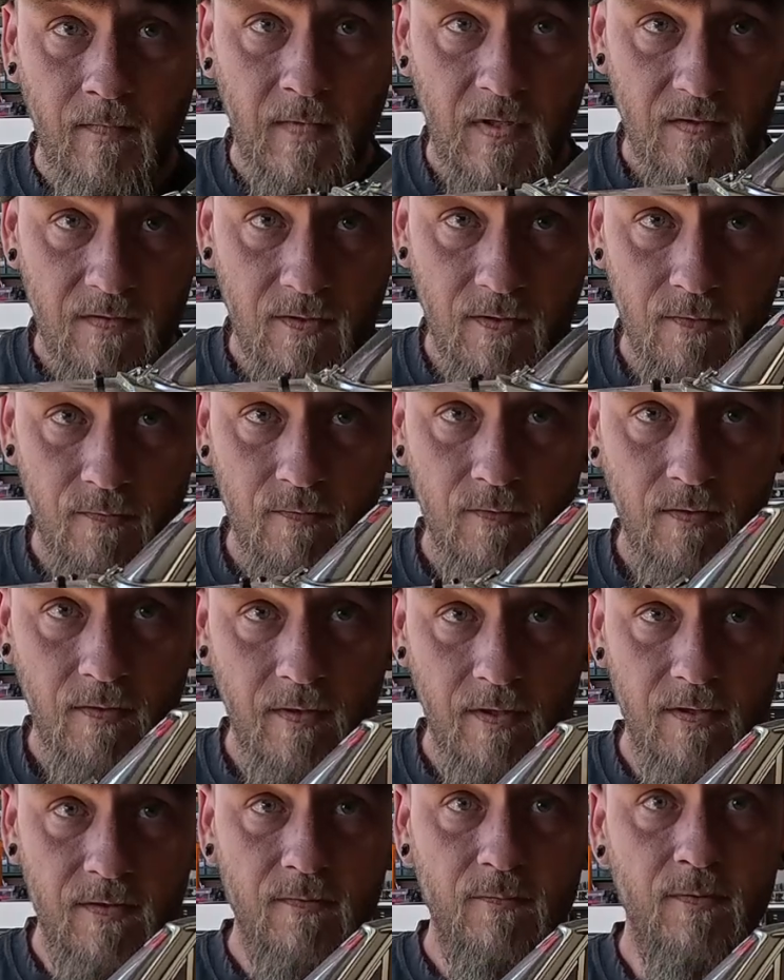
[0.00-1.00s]
So
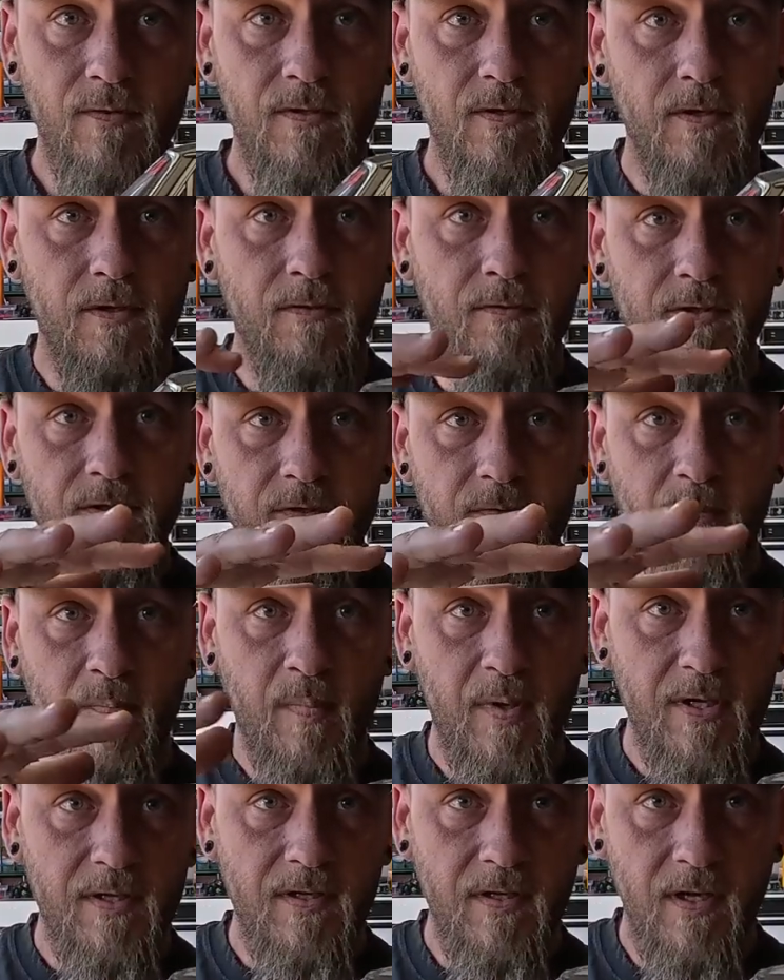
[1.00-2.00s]
this was all just
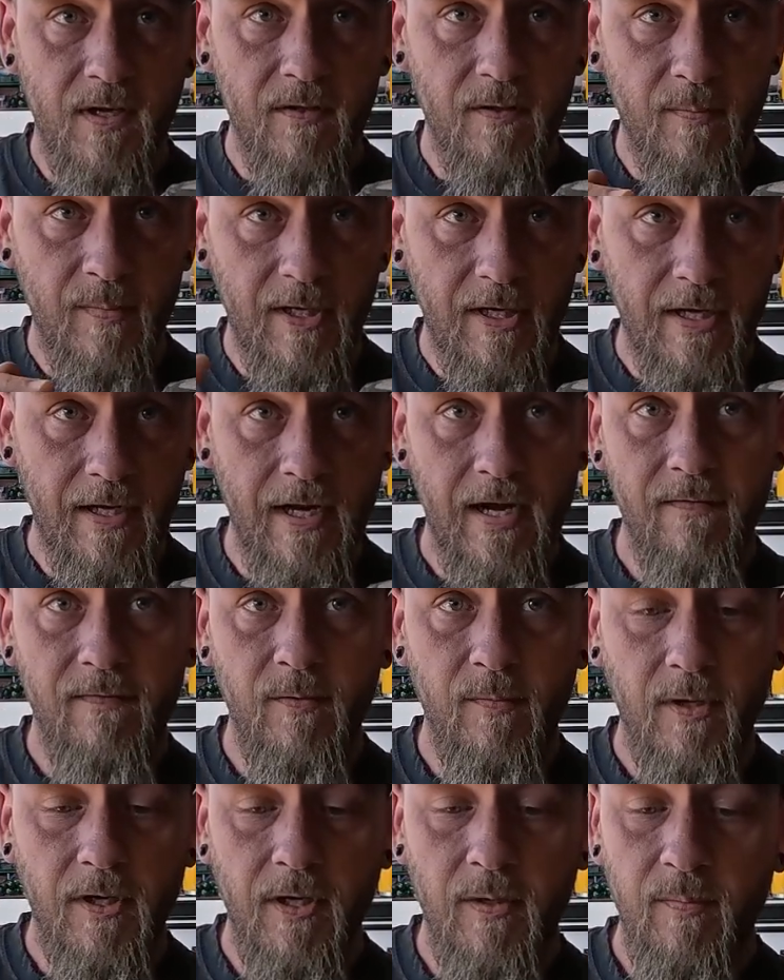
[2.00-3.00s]
pieced together buying
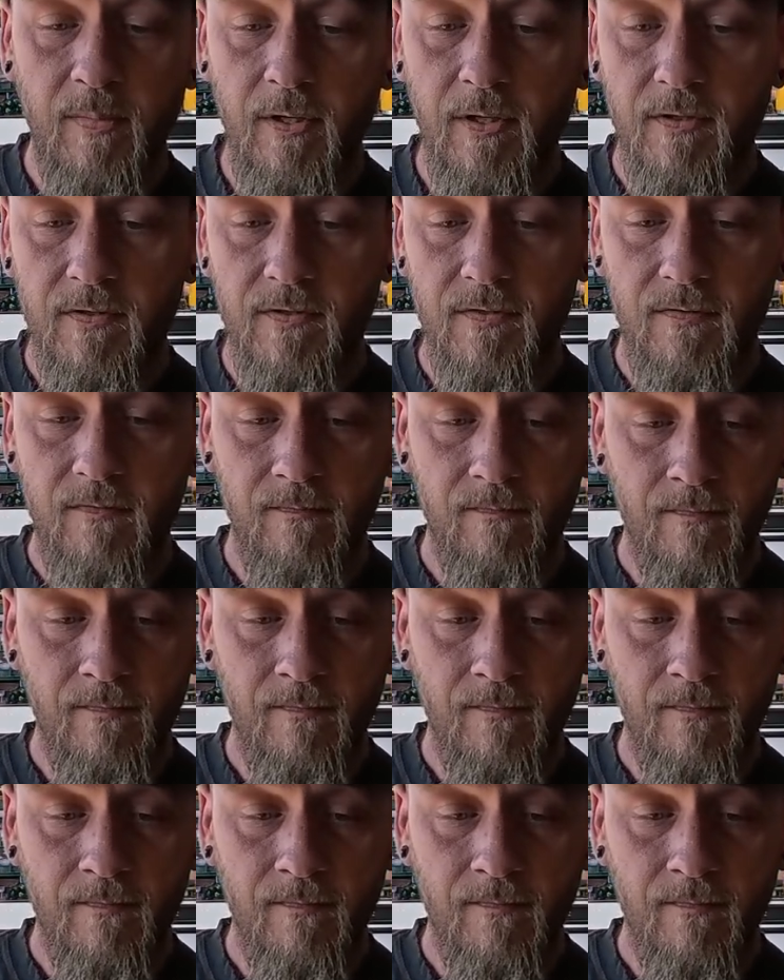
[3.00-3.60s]
aftermarket parts.